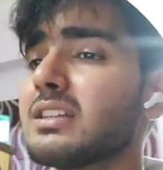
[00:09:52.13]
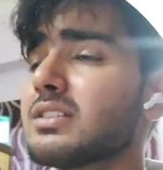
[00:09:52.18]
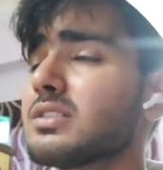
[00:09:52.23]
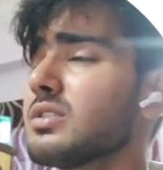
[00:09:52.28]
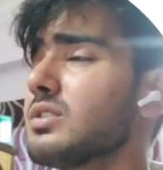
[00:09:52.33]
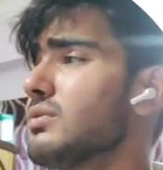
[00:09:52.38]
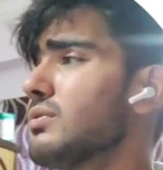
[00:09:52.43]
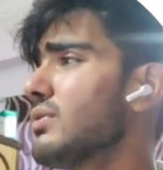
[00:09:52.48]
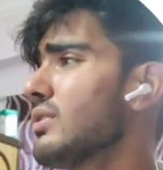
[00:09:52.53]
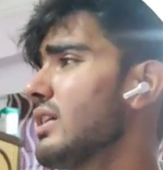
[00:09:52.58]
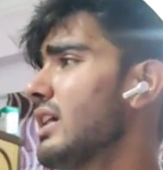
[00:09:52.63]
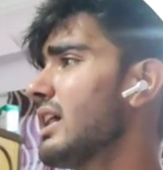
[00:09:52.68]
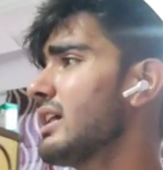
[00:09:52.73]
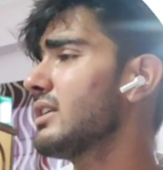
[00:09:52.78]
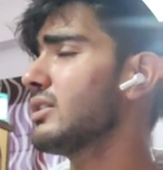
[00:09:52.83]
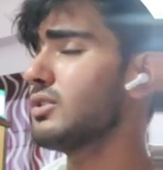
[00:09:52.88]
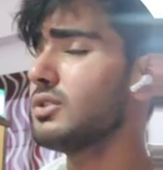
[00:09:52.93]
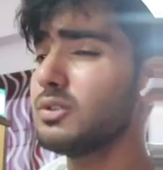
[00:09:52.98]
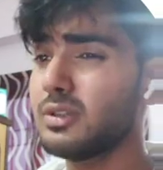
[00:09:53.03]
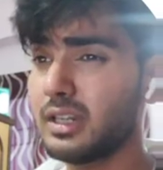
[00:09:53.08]
so
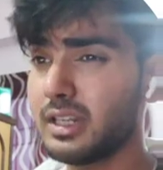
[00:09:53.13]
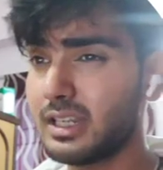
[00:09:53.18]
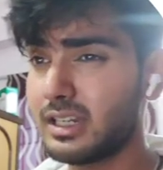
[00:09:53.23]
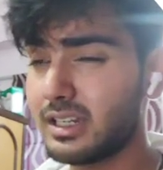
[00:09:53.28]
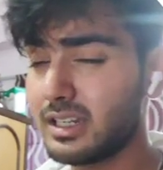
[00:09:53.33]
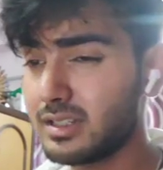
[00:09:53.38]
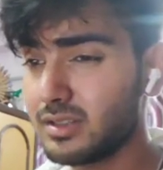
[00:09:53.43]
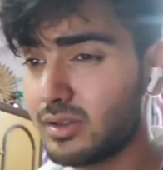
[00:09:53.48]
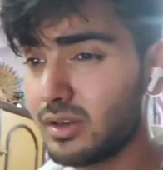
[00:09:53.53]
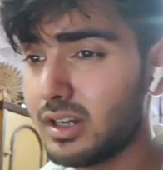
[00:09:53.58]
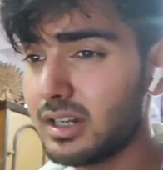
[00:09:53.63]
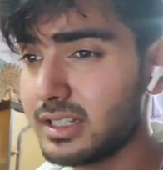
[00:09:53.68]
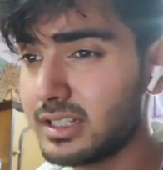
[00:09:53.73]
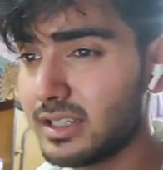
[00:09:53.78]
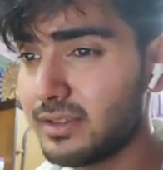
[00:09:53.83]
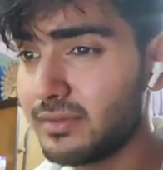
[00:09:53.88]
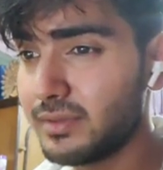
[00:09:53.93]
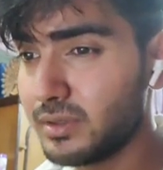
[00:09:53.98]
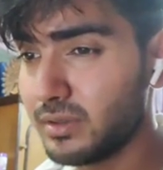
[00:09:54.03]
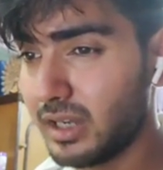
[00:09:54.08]
why do you take this college,
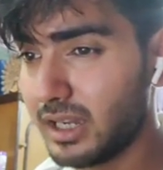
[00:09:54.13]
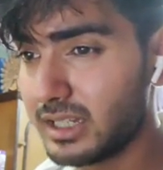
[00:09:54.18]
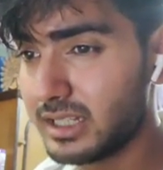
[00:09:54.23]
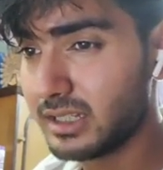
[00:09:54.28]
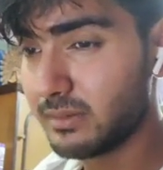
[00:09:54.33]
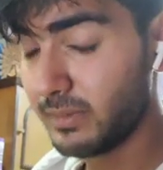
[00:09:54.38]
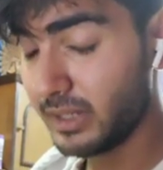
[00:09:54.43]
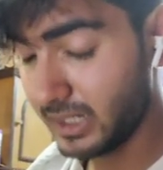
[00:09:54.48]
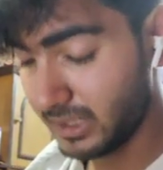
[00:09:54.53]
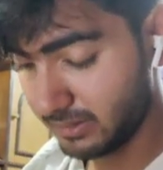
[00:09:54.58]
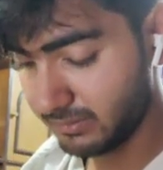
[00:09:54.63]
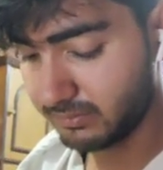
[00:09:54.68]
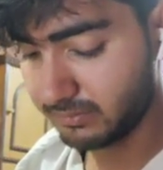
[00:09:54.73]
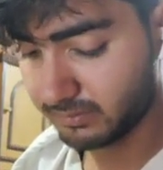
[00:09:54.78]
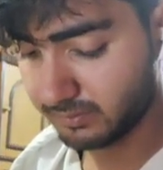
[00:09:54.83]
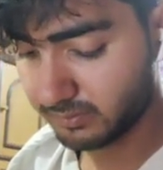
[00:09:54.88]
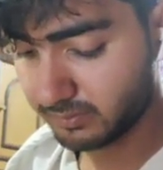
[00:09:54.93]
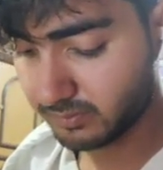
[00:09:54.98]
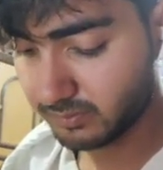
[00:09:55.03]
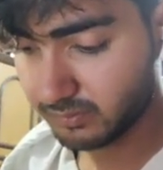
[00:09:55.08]
if you ask me?
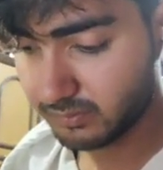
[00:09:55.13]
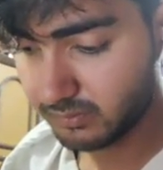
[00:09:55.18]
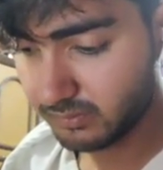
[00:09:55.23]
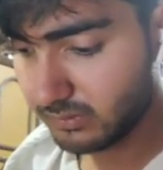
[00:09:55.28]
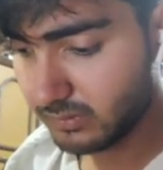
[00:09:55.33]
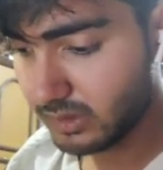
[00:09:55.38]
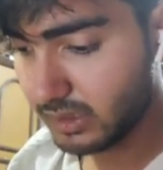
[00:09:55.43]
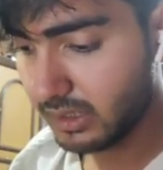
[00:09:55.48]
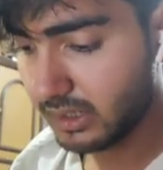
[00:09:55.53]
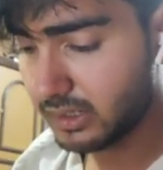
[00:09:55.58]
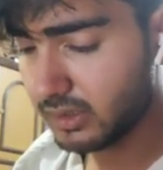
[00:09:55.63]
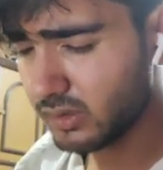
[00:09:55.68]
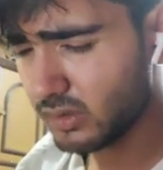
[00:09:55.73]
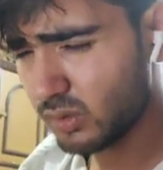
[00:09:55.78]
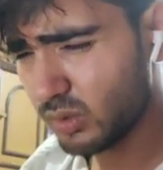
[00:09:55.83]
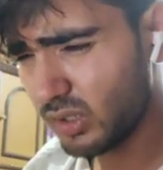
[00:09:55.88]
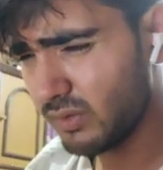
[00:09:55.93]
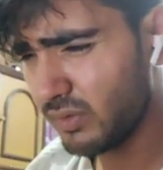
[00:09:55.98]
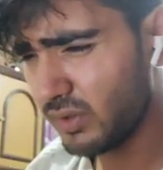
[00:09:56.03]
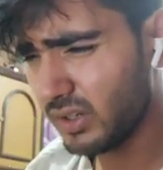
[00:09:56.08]

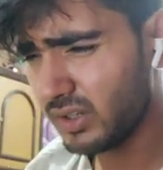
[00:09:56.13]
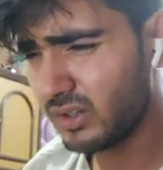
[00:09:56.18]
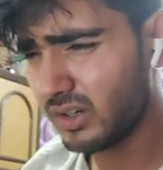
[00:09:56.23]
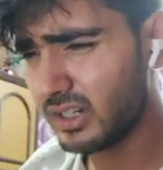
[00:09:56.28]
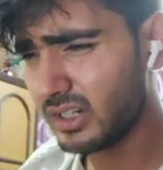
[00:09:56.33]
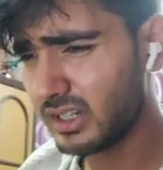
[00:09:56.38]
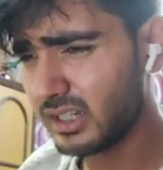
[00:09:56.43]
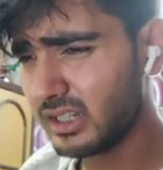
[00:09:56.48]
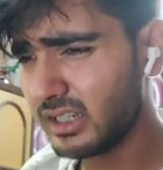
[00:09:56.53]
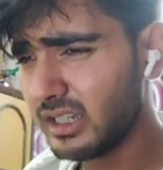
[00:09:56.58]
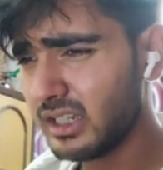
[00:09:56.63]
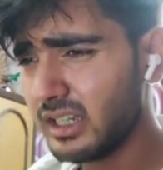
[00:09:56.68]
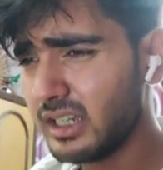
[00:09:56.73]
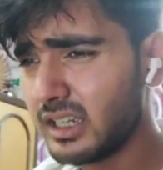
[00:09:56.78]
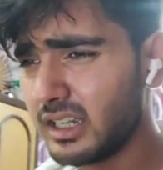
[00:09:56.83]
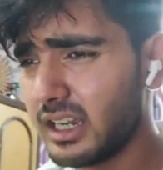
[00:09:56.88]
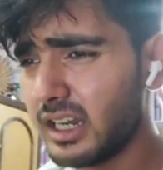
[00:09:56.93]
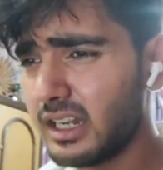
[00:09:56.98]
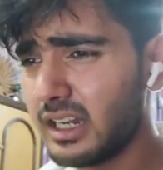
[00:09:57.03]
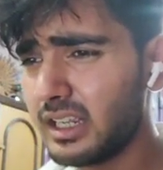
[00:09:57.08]
So if you are not
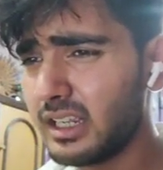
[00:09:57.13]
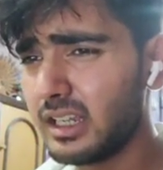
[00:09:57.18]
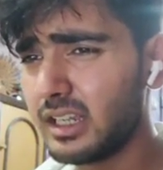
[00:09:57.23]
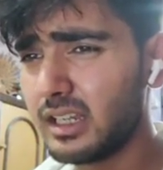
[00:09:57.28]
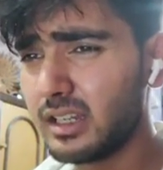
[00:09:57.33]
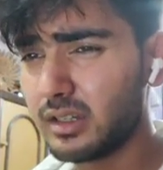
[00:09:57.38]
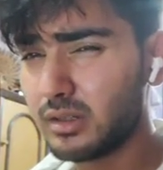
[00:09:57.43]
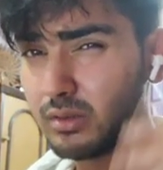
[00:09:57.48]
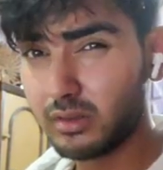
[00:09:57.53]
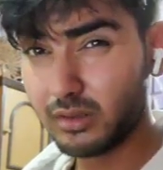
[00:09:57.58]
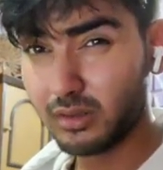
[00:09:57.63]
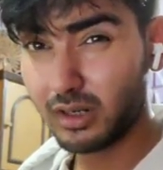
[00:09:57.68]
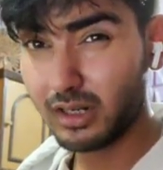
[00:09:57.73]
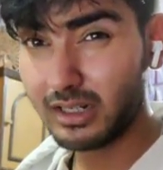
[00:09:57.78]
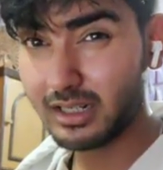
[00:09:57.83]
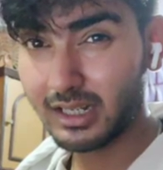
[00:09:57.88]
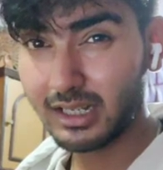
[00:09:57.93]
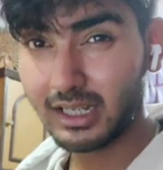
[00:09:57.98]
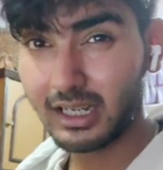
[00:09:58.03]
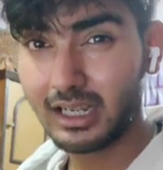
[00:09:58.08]
getting a good
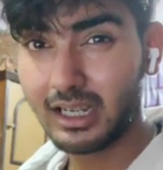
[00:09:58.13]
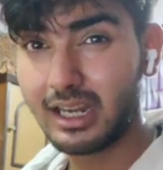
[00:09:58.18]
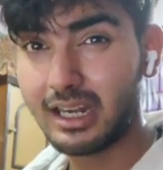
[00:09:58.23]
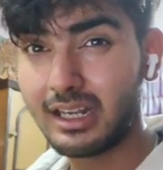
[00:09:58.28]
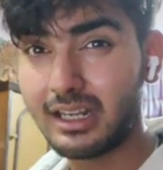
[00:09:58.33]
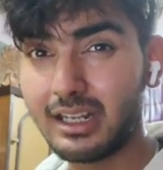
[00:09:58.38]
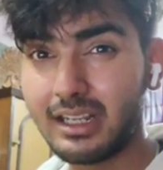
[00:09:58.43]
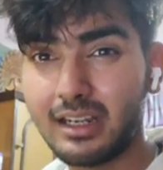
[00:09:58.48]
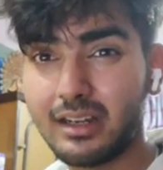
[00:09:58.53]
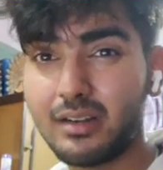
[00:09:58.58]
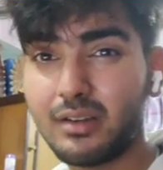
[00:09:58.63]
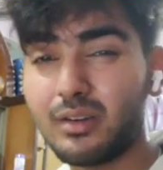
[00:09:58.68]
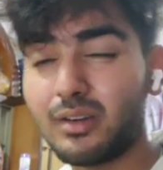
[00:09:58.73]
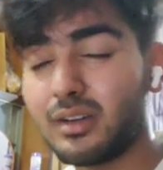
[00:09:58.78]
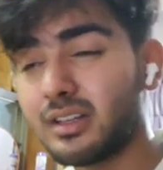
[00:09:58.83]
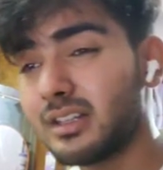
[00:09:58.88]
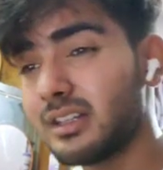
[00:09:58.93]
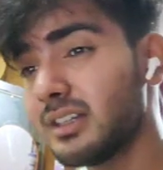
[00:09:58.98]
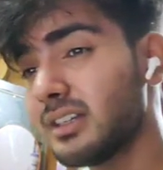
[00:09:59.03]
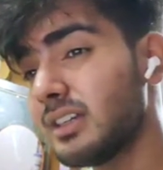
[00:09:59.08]
college like I I T and
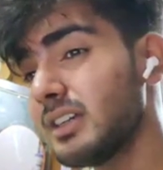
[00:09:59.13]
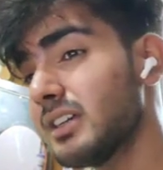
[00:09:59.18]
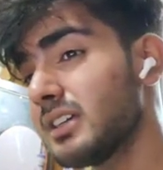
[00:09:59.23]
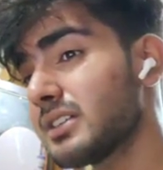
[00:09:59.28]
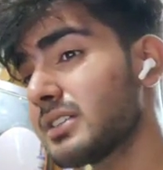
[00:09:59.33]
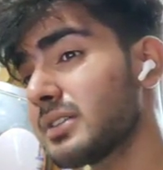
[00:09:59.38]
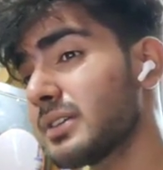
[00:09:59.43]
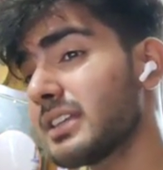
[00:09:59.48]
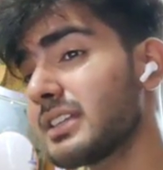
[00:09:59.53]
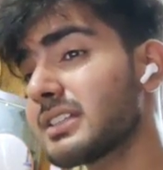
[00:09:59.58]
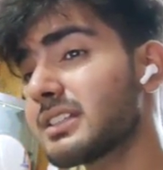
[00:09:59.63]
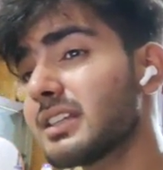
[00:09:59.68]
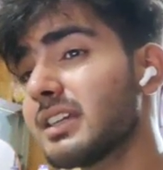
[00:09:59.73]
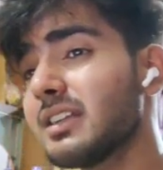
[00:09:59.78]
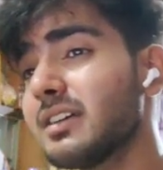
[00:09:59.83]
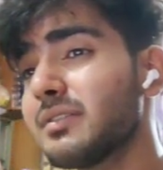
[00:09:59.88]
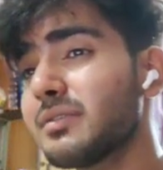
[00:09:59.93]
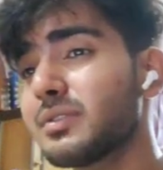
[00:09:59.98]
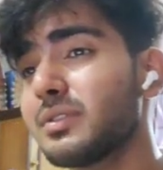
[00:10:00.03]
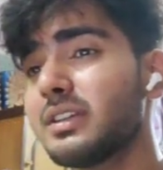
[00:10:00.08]
all, so
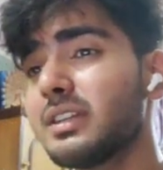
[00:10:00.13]
instead of